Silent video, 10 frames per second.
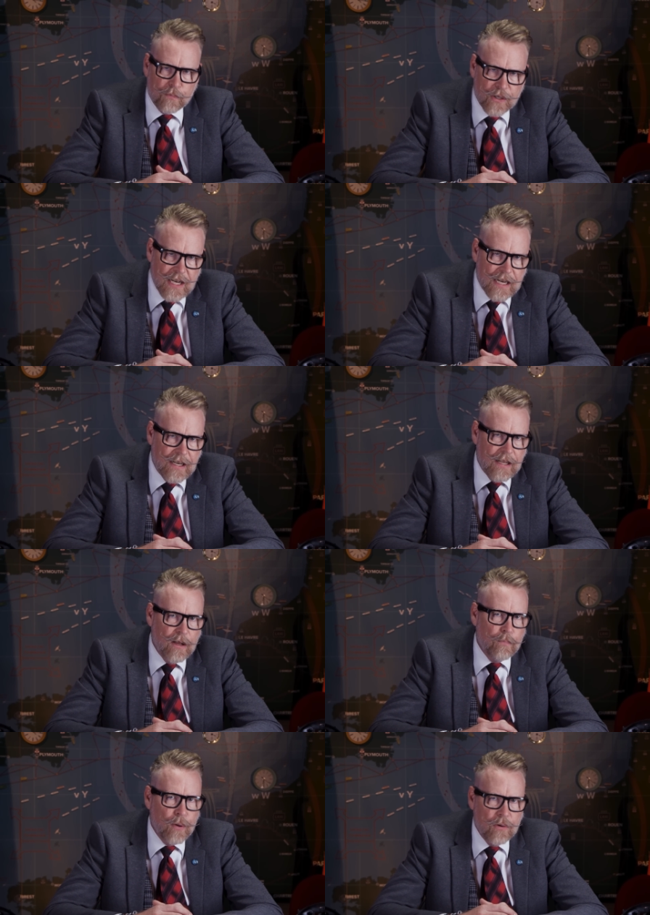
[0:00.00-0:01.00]
protecting
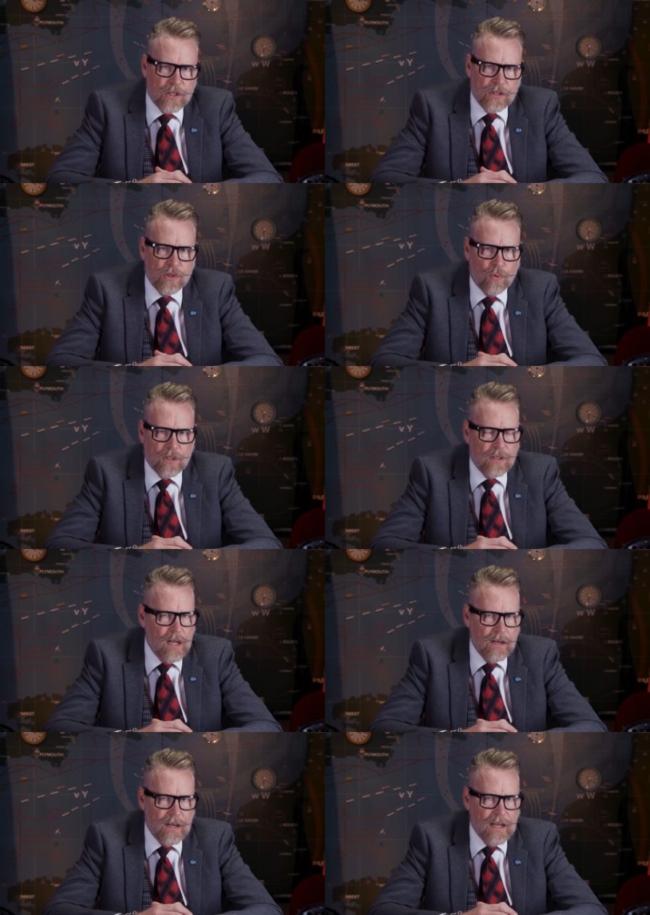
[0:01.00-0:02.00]
the approaches towards
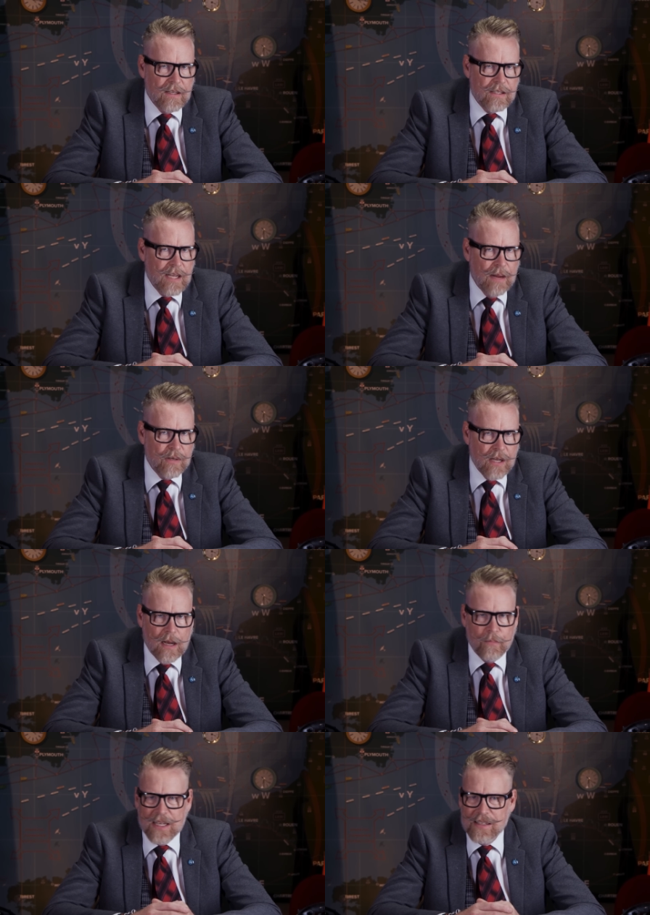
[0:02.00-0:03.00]
London at the same
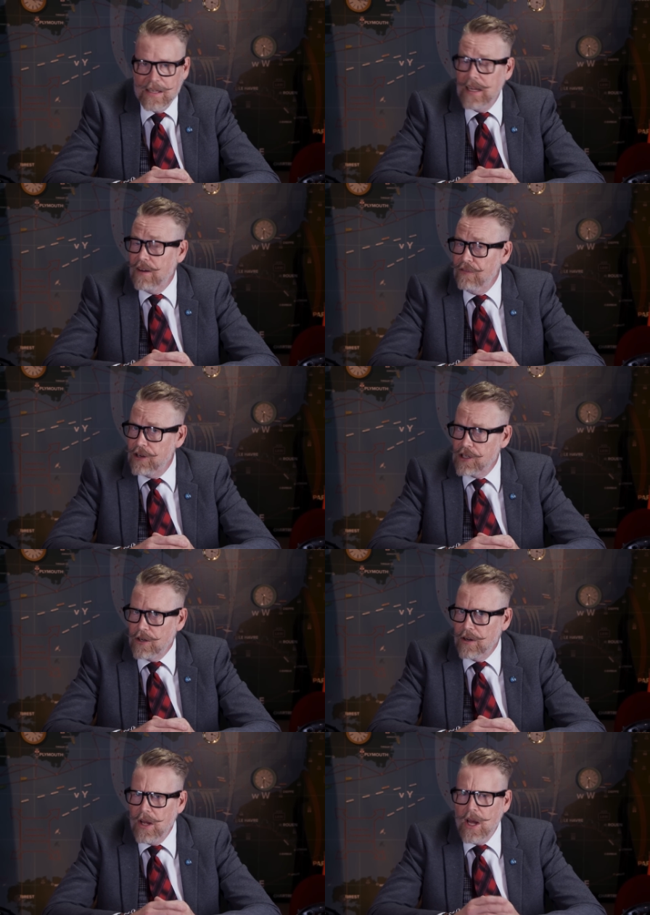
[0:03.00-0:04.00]
time is
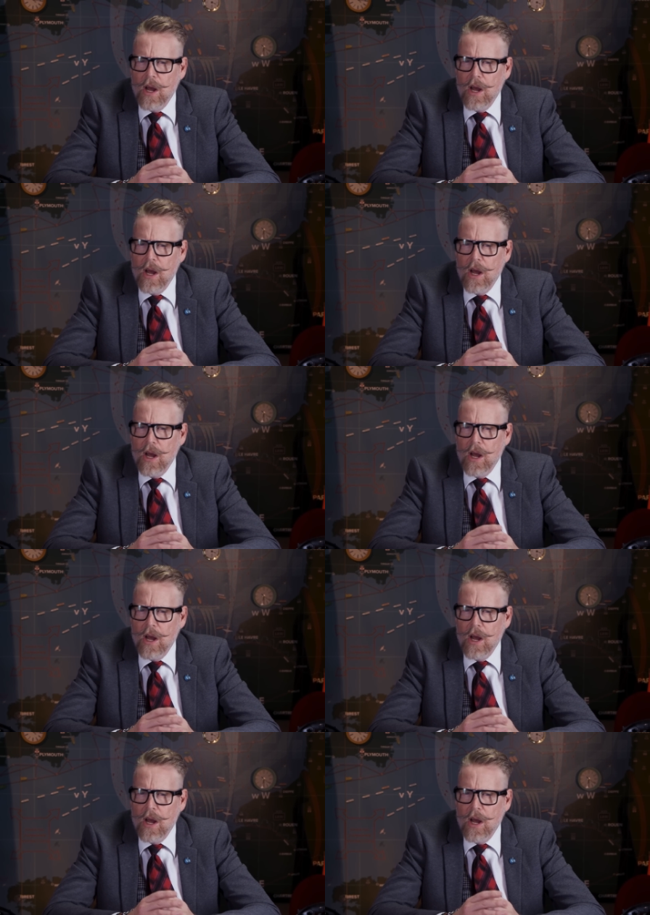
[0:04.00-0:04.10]
inefficient.